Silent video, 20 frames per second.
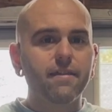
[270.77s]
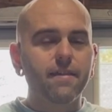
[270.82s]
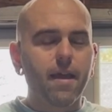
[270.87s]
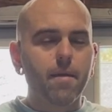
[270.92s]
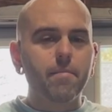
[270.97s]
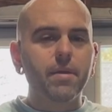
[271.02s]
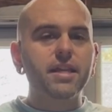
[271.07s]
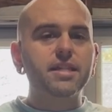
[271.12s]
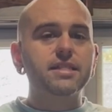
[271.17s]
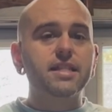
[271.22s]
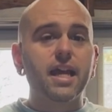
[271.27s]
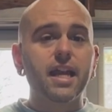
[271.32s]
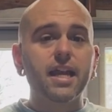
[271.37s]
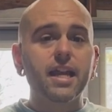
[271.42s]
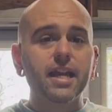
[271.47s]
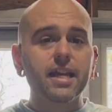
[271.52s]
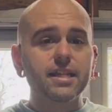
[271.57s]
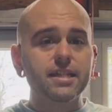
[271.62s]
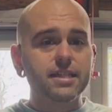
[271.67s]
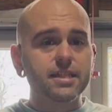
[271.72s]
that means that it
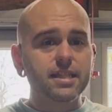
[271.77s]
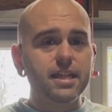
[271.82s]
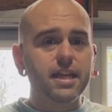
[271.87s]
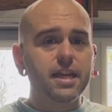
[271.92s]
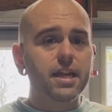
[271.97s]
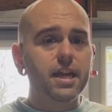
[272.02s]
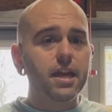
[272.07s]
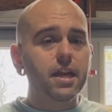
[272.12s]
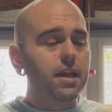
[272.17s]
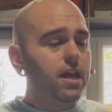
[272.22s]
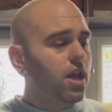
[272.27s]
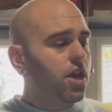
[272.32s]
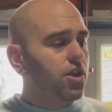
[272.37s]
is seated.